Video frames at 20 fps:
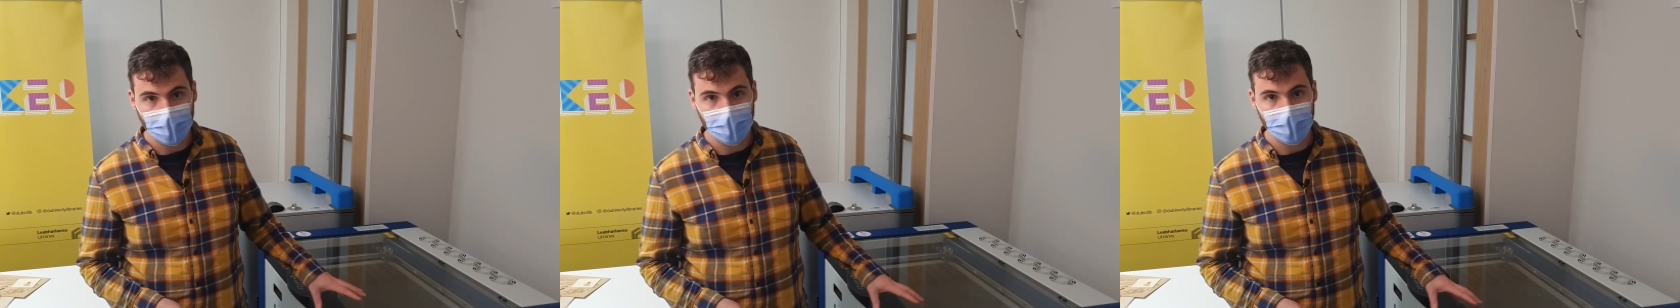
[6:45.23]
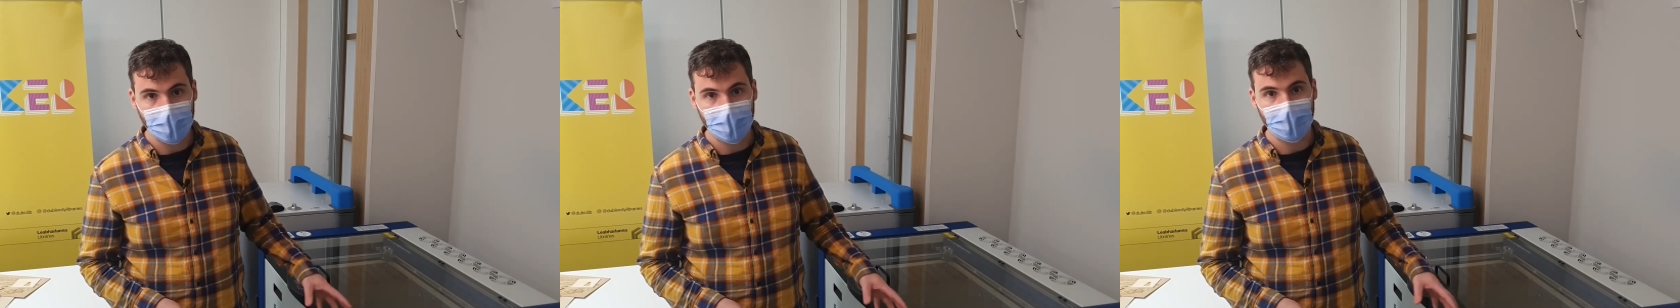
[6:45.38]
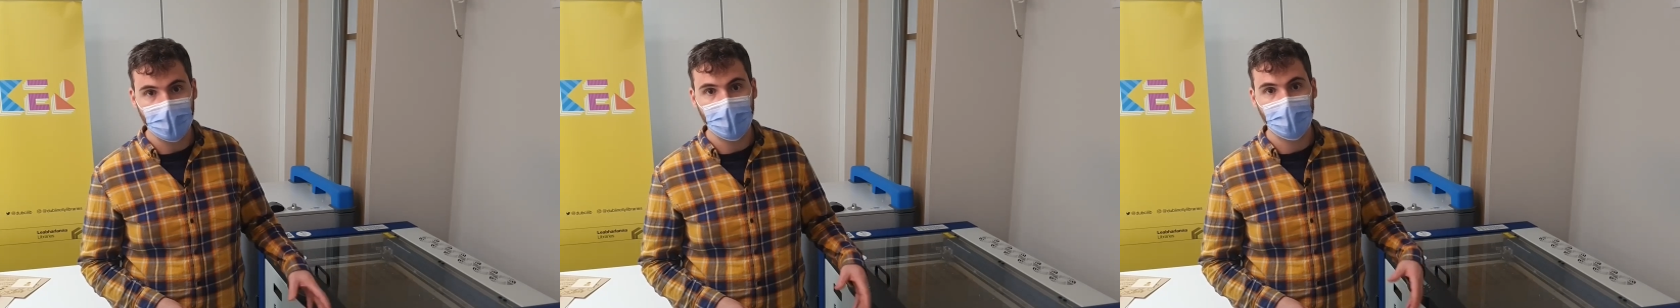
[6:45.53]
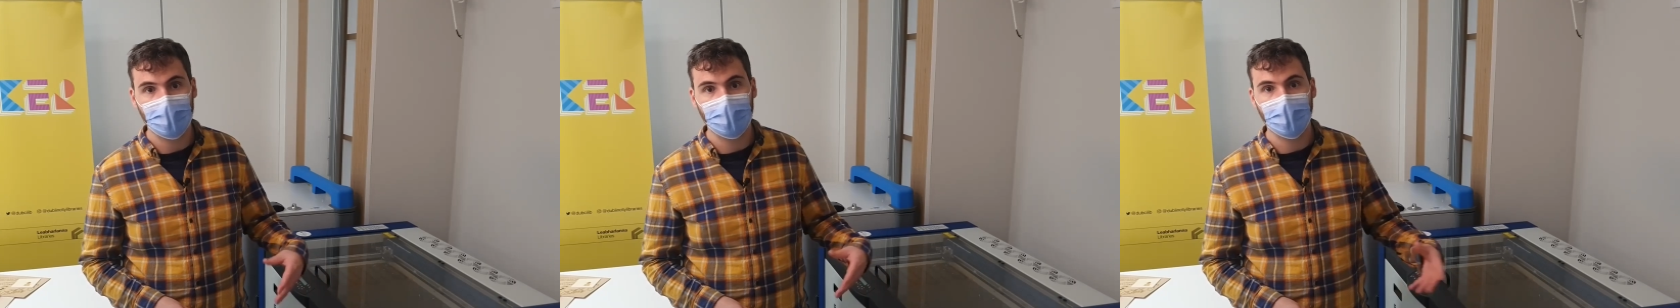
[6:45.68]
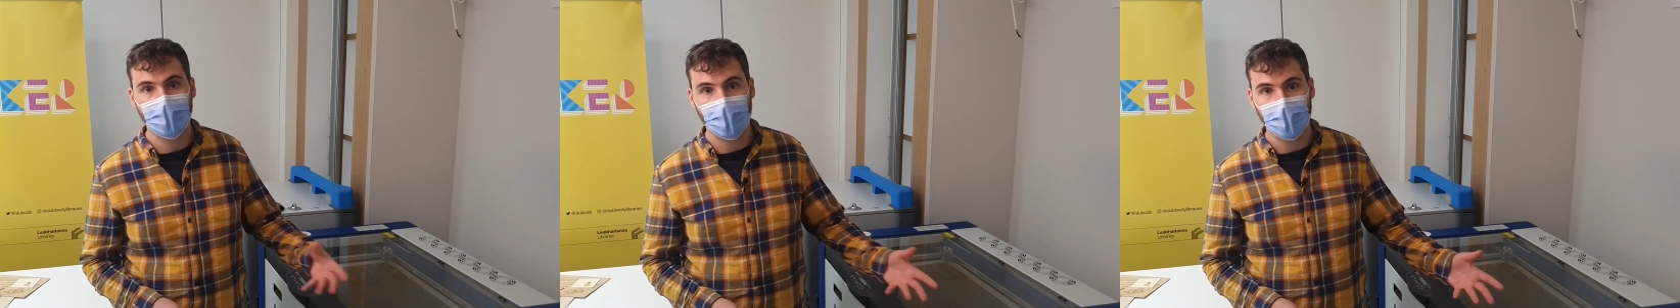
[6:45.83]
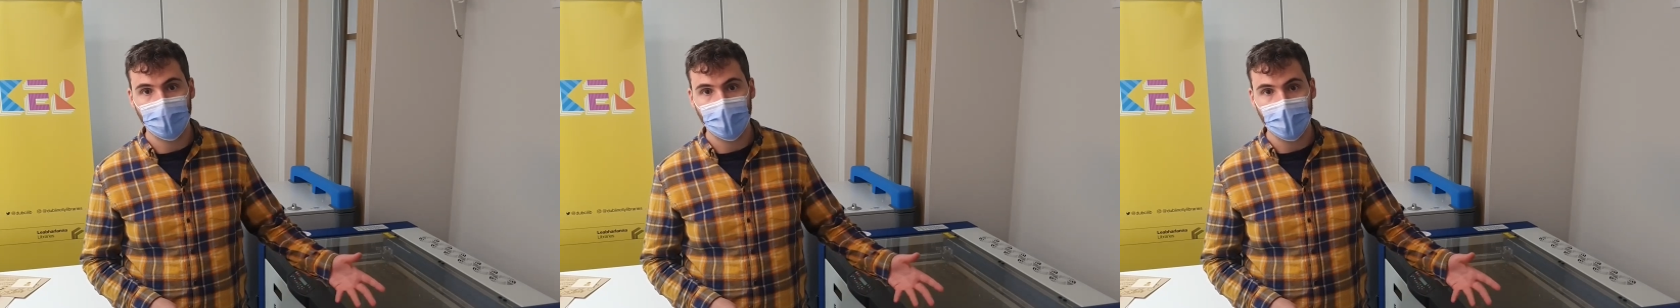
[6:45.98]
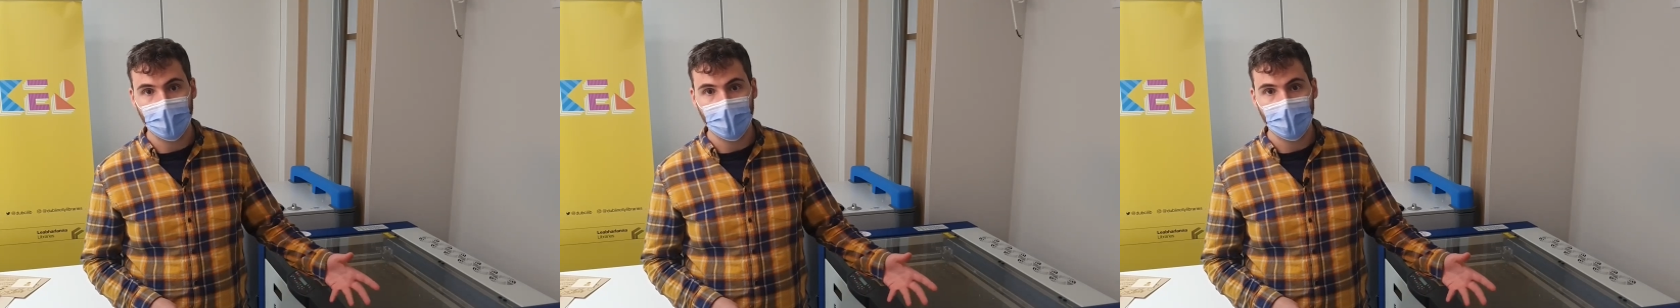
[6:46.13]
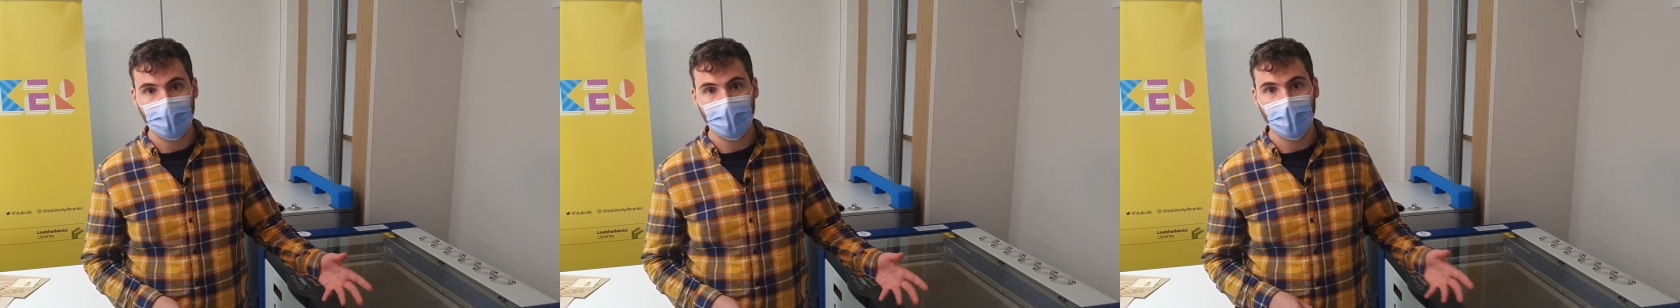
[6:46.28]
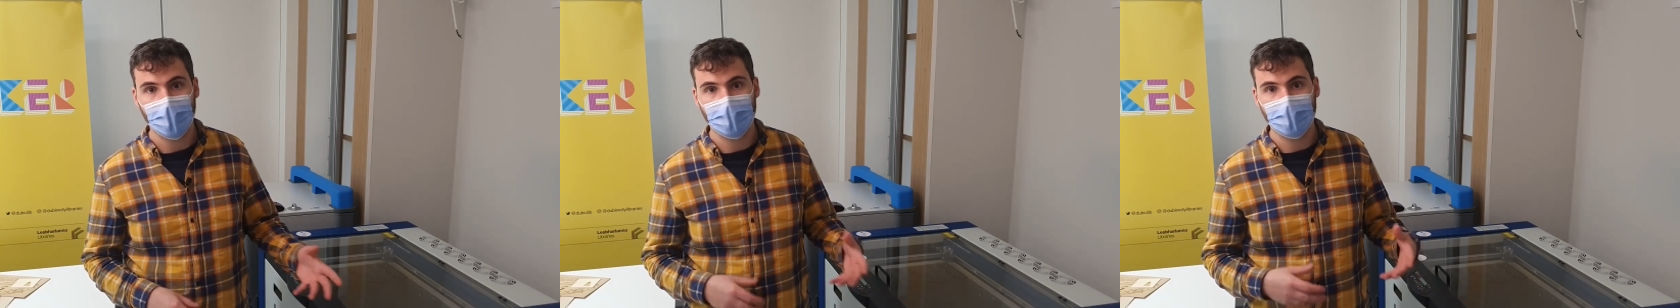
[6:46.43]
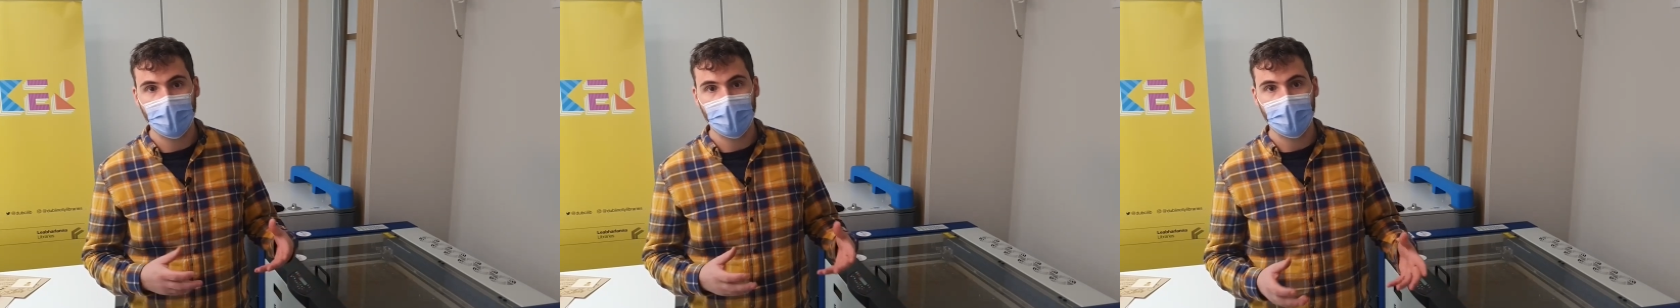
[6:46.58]
and this vapor,
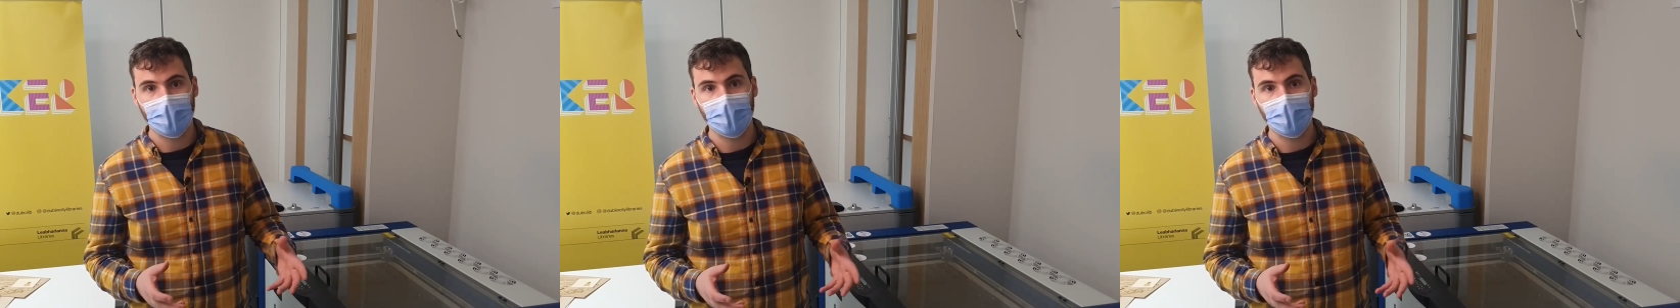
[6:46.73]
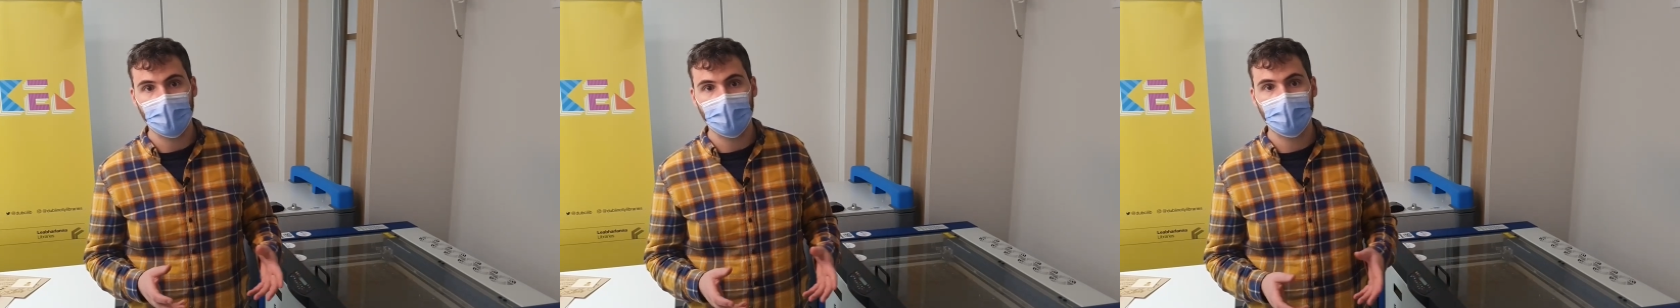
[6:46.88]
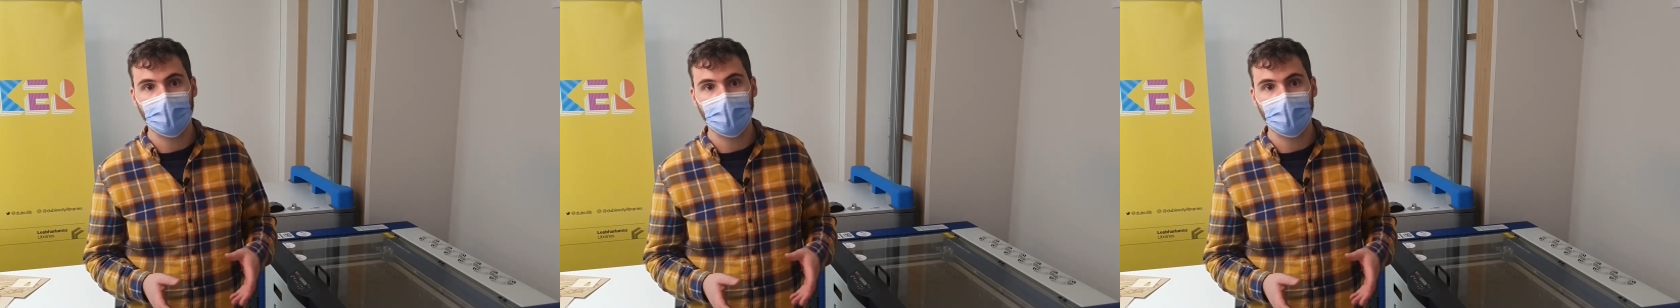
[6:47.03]
particulates,